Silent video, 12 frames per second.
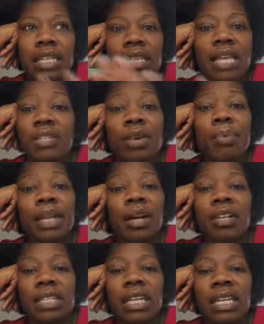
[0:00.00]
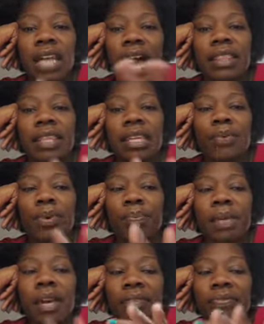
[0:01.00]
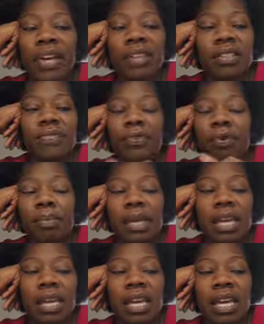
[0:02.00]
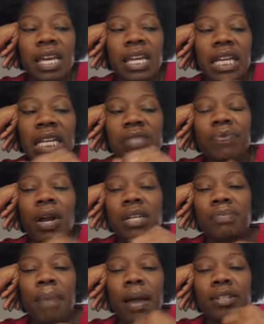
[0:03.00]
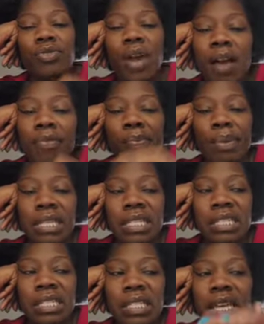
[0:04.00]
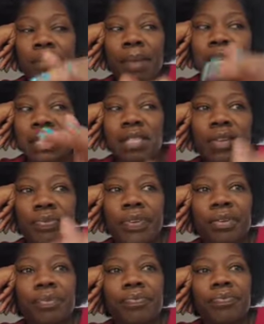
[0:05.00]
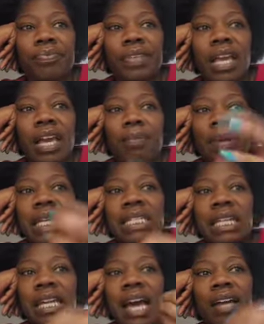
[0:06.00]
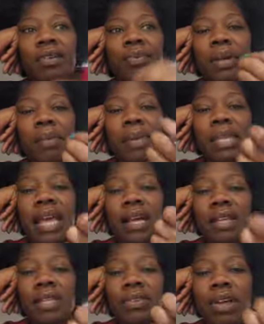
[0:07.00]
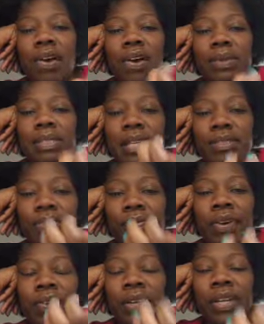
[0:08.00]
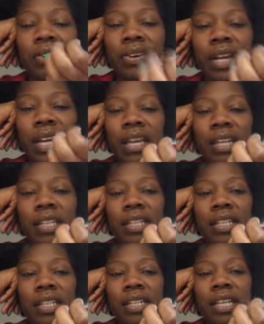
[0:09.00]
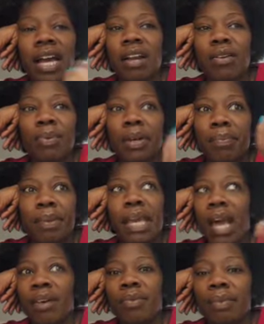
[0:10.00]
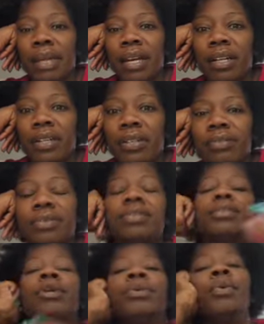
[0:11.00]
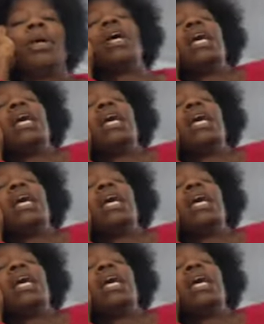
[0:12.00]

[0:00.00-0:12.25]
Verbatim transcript: That's going to be the only thing that I think would be effective for me as far as my travel business and my cell phone. Because again, I don't want to be that girl that always has her phone in her hand. I don't want to be that girl. So